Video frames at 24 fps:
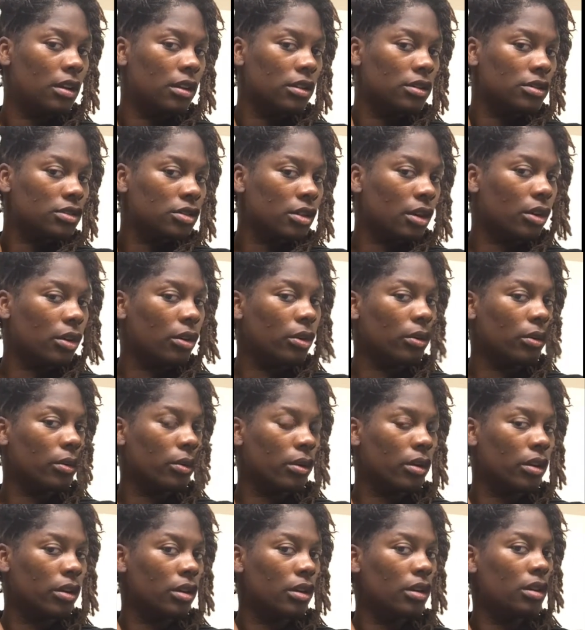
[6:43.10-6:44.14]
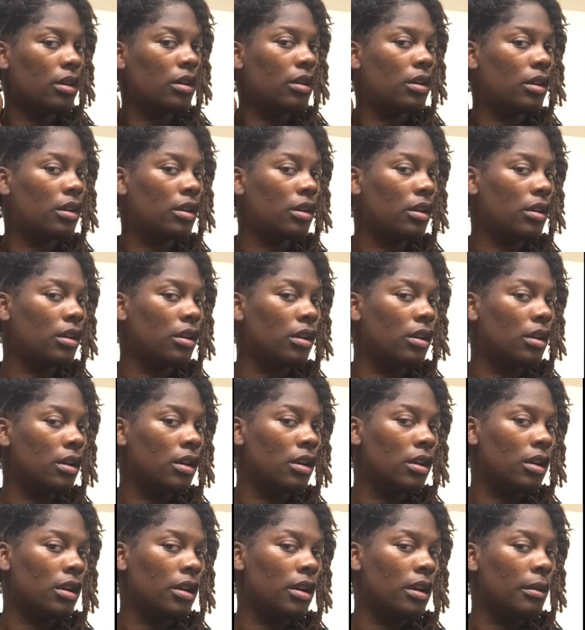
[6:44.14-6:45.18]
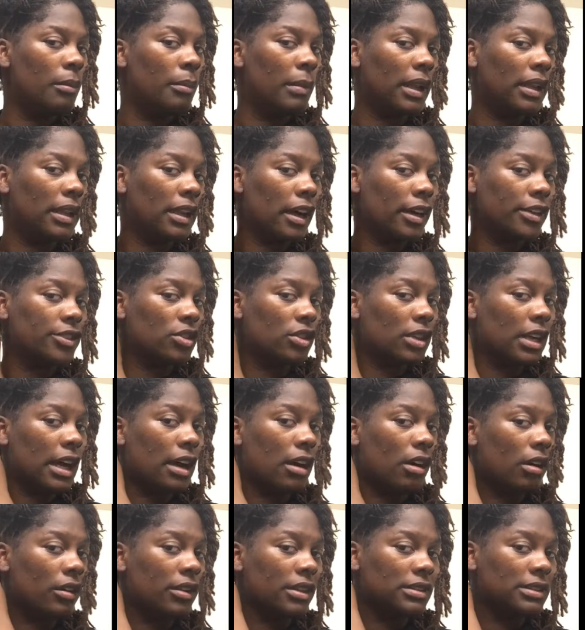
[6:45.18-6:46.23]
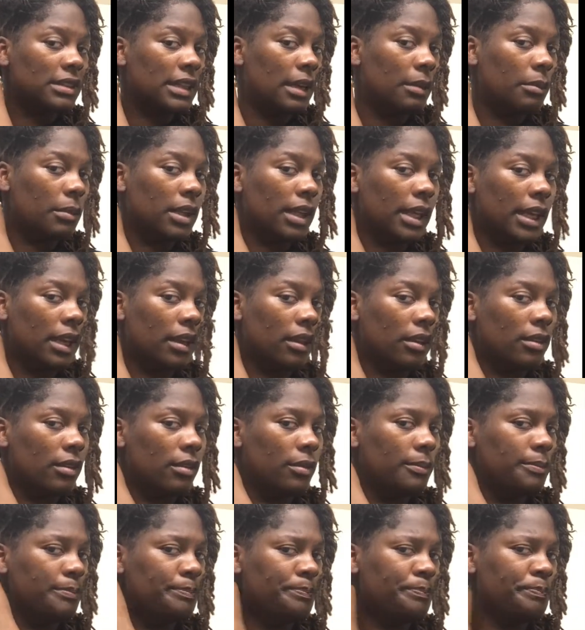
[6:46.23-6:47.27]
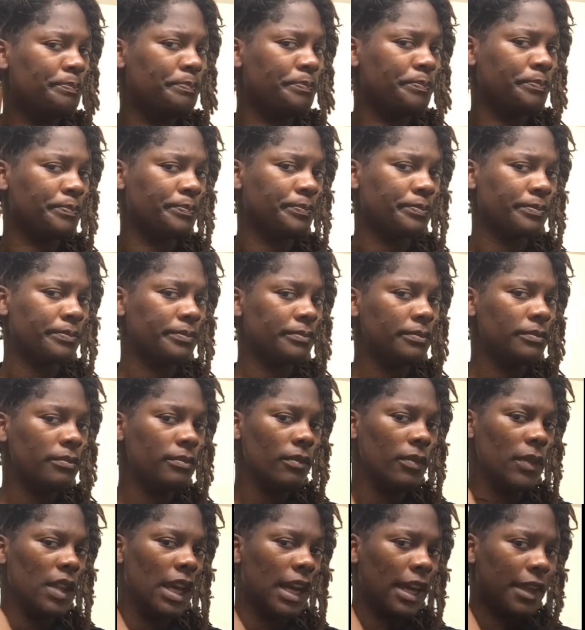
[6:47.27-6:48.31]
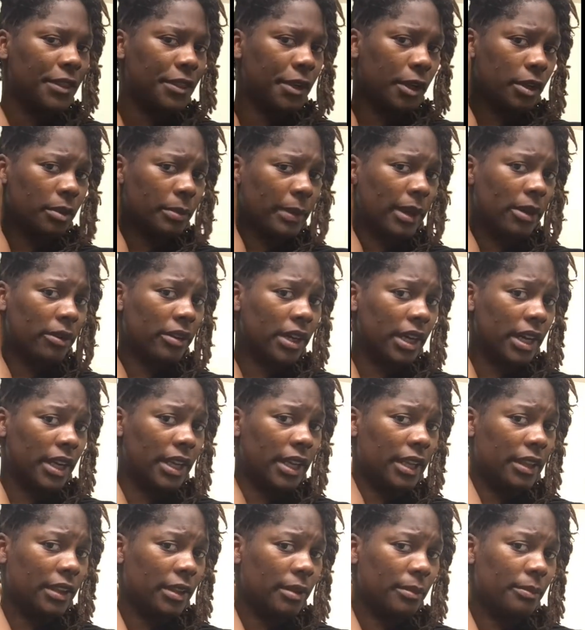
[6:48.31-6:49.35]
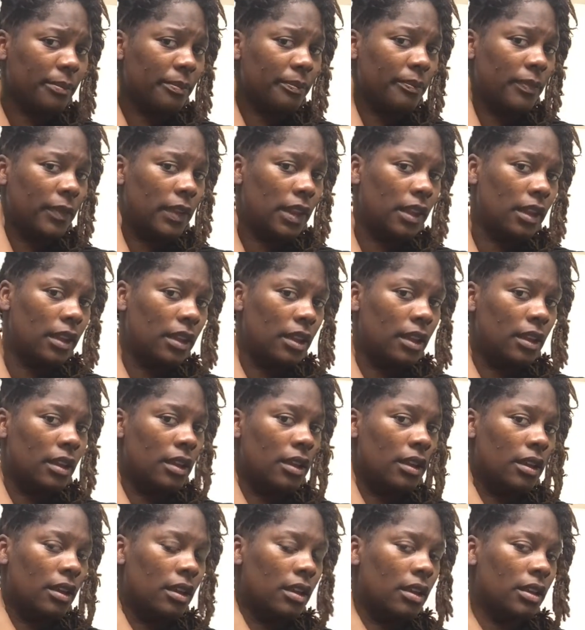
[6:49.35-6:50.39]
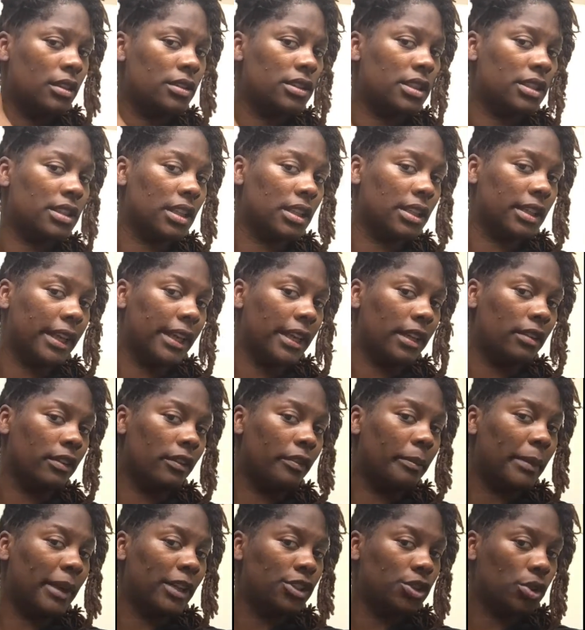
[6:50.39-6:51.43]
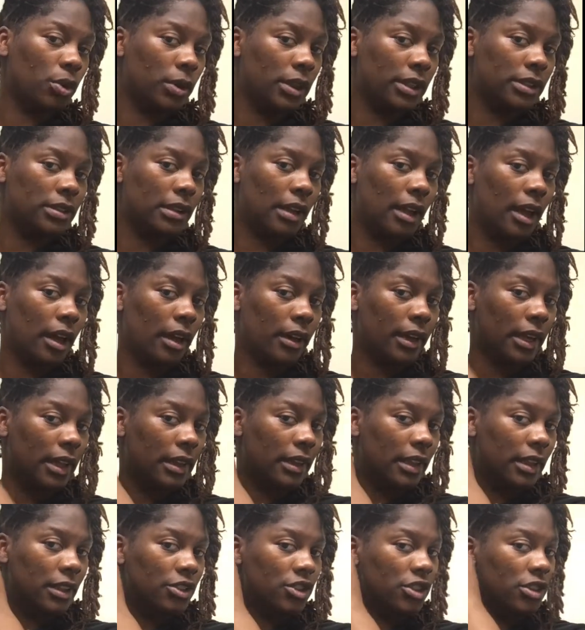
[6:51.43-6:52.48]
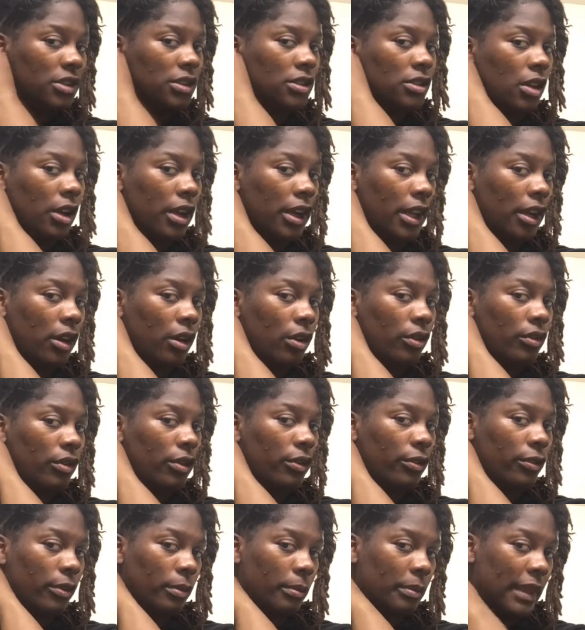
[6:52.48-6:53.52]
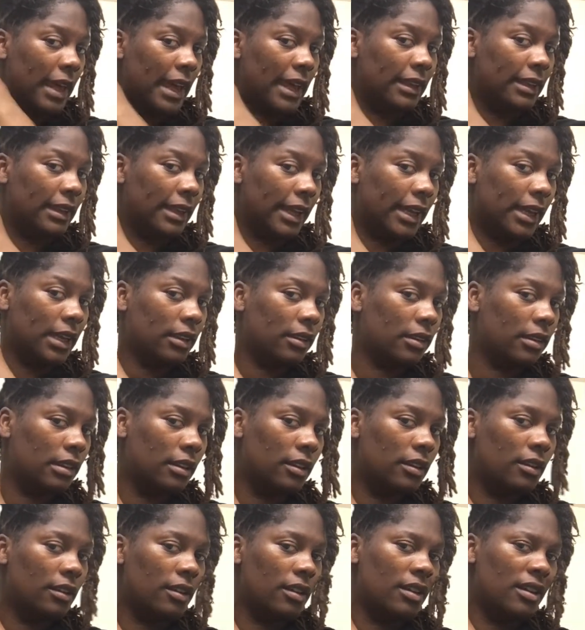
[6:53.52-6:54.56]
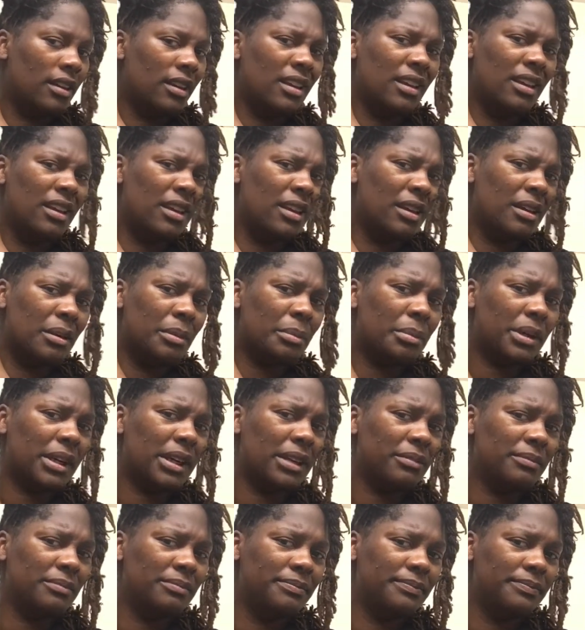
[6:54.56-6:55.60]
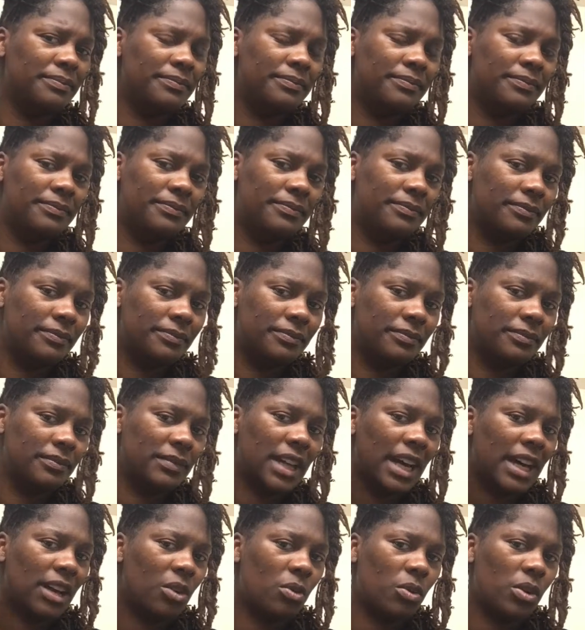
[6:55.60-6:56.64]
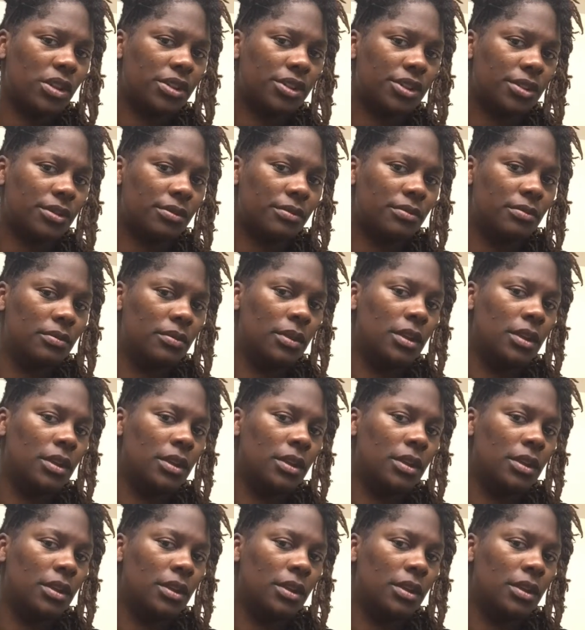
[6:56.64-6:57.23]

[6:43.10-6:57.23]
So my locks are not all the same length. I thought about cutting them to the length of my shortest lock and then just starting over from that length. But I don't want to.